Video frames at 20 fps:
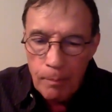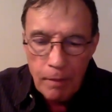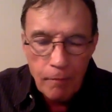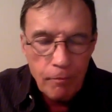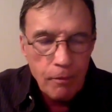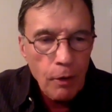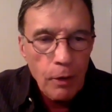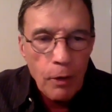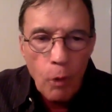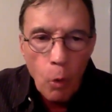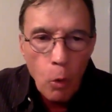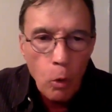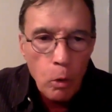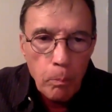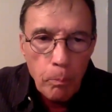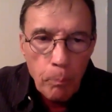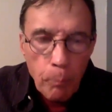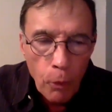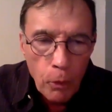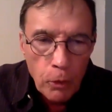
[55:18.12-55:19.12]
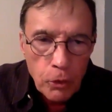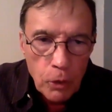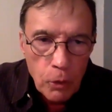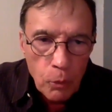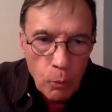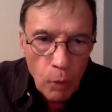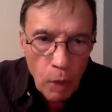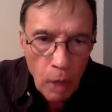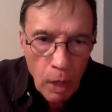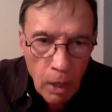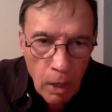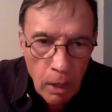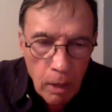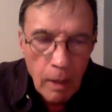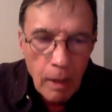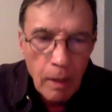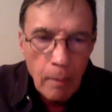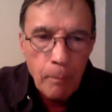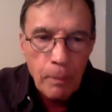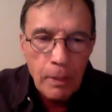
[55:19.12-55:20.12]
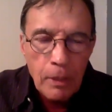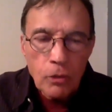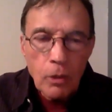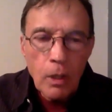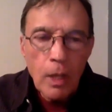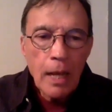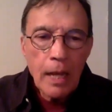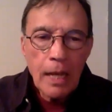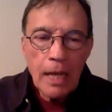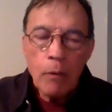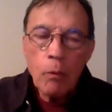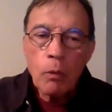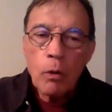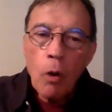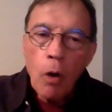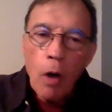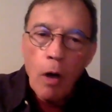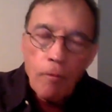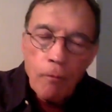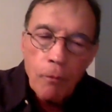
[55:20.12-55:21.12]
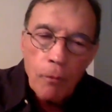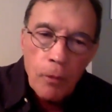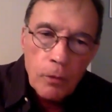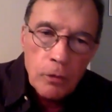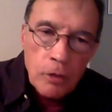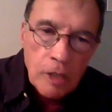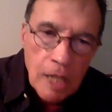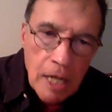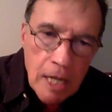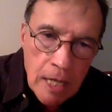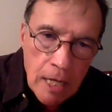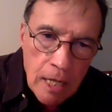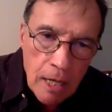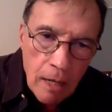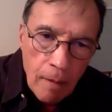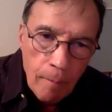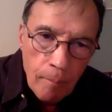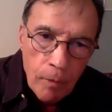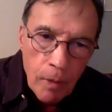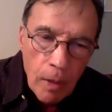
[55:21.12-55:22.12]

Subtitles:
a very old Persian rug, a piece. He would offer us tea.